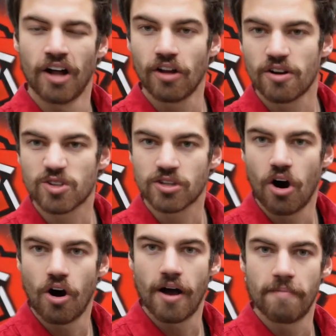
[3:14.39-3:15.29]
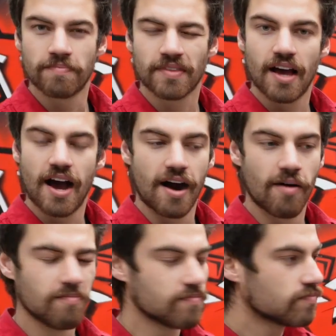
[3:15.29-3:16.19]
a lot of the
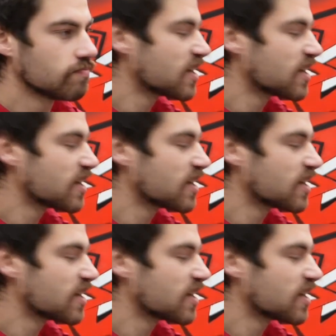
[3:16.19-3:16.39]
time,